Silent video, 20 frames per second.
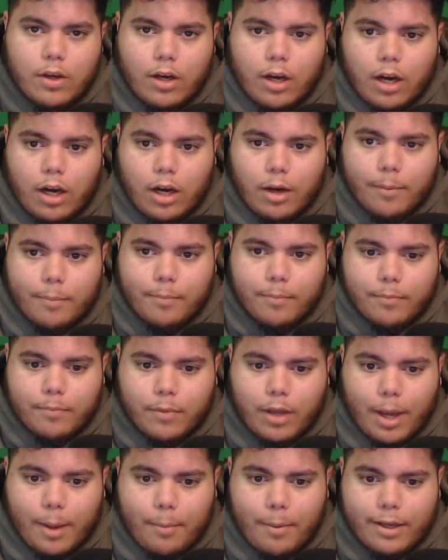Um,
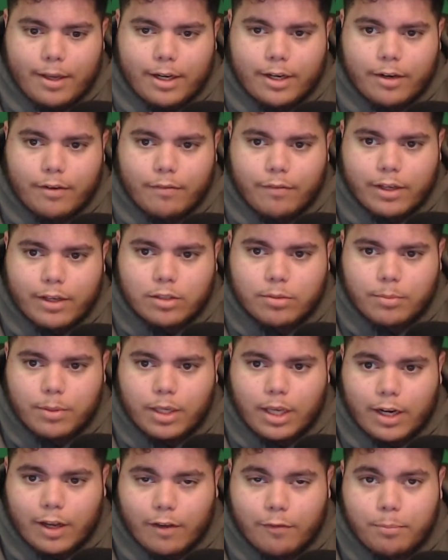I made an investment
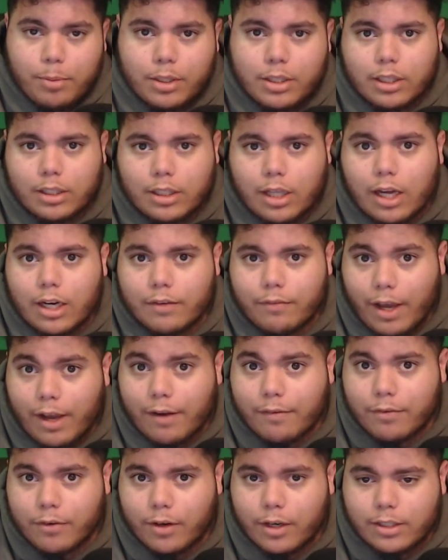and I've put in a lot of
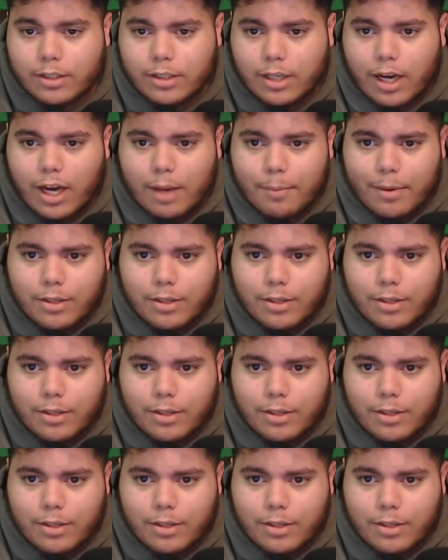effort and time,